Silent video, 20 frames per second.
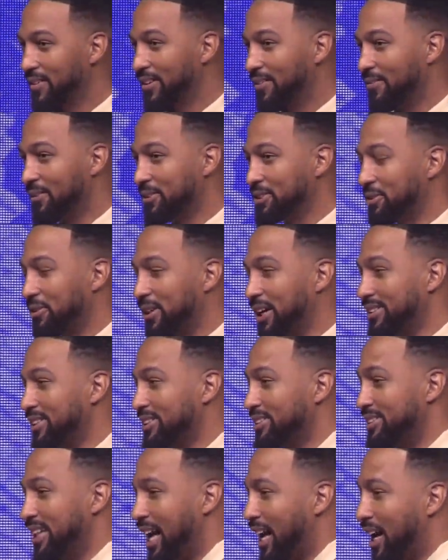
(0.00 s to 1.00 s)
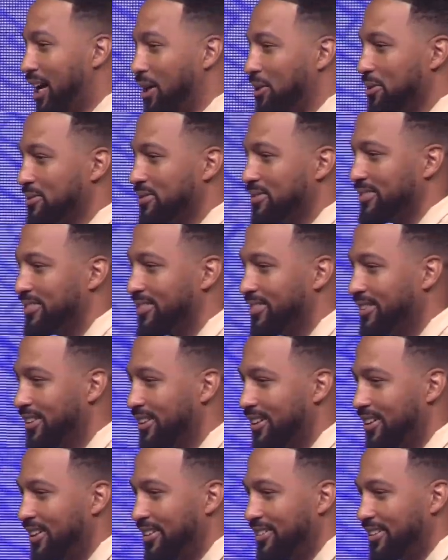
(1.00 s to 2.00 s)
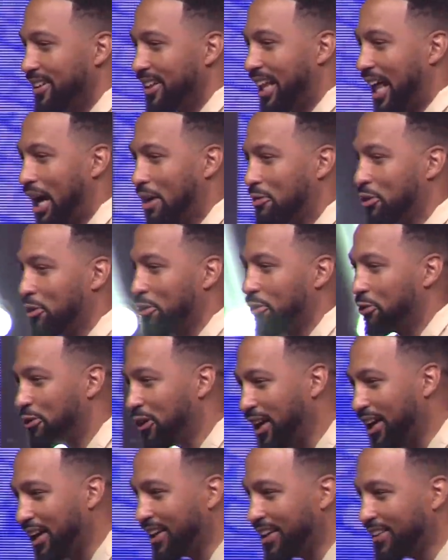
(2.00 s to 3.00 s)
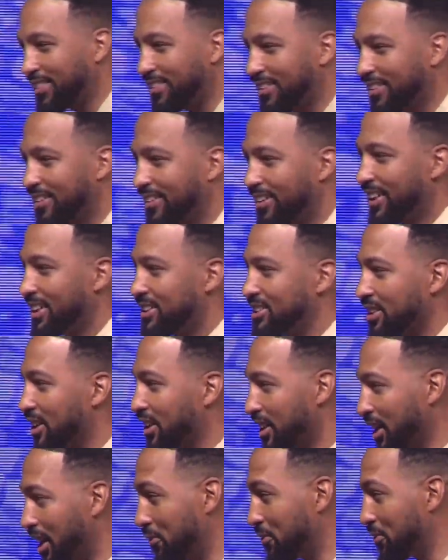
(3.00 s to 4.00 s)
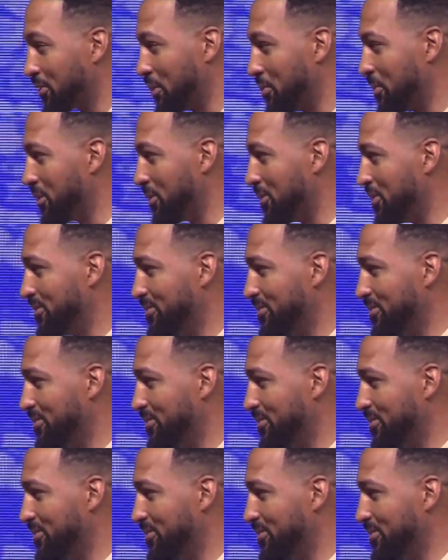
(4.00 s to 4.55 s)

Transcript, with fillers: Once you write this down, the life of faith is uncomfortable.